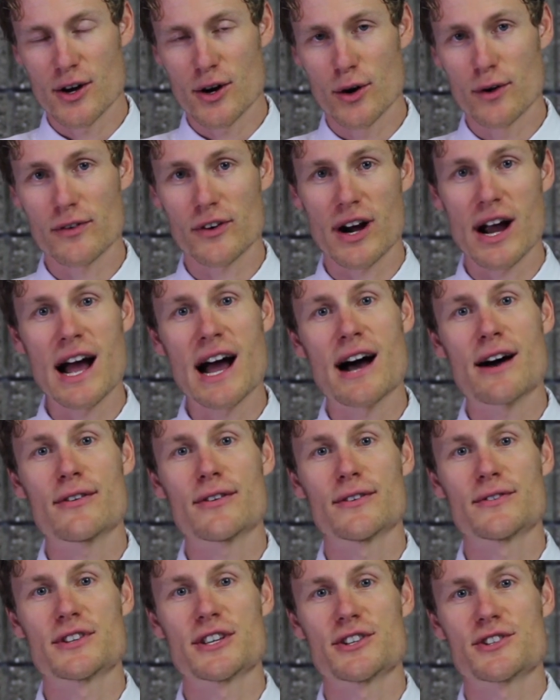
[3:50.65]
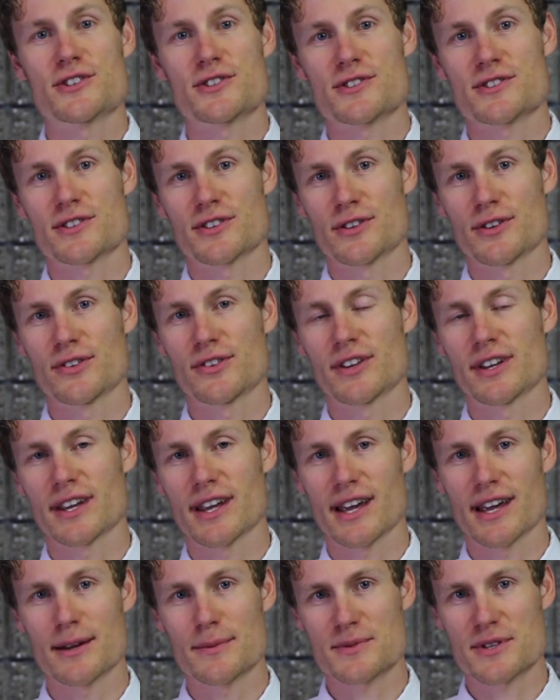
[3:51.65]
over half of teachers are using
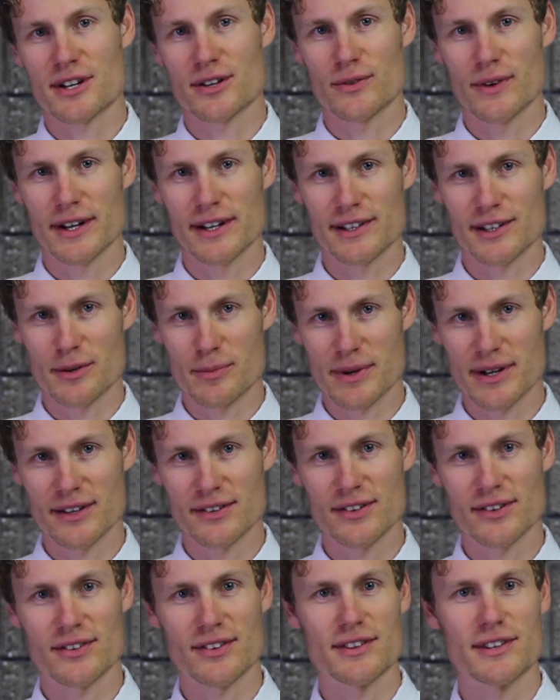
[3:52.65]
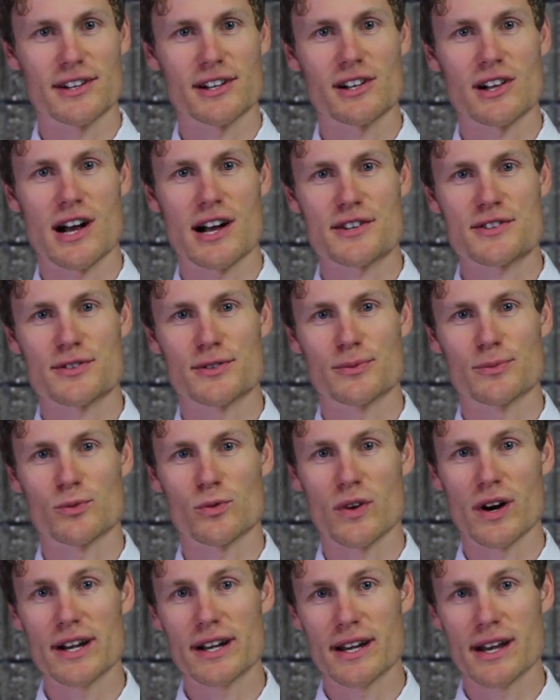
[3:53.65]
games on a regular basis in their classroom
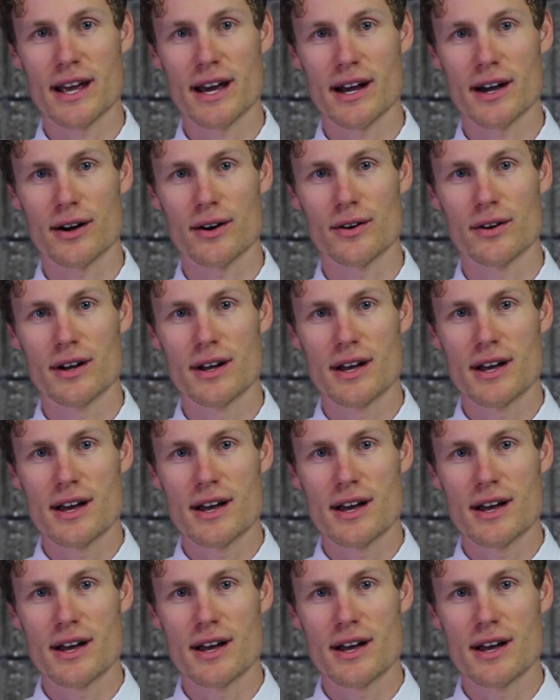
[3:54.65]
right now.